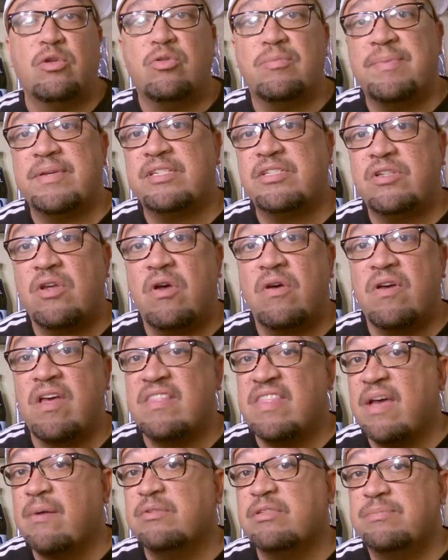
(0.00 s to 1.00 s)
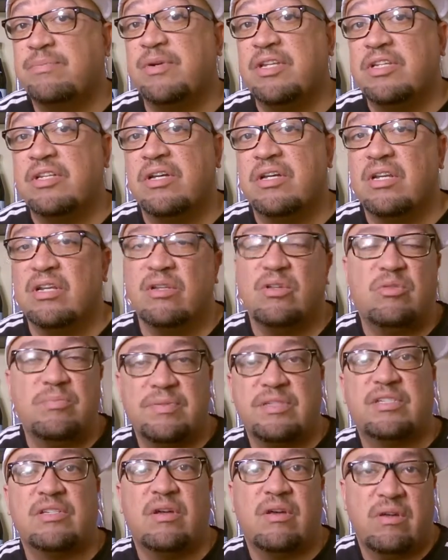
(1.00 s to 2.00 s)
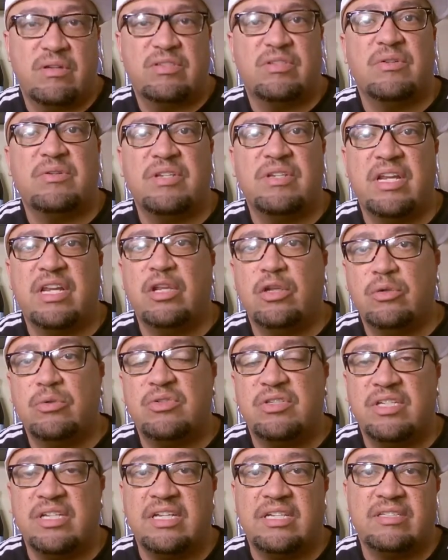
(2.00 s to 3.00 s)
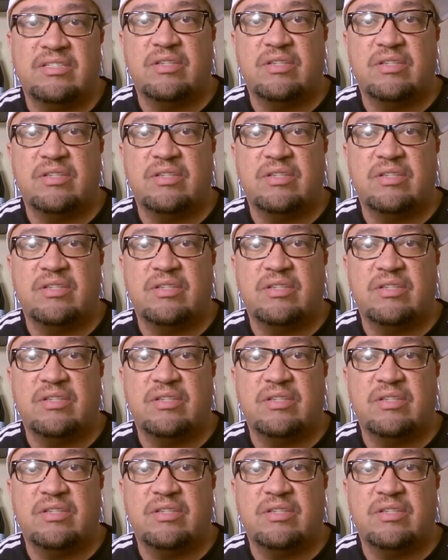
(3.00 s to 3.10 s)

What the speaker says: Luc Besson, and that was pretty good. And Luc Besson also did Lucy,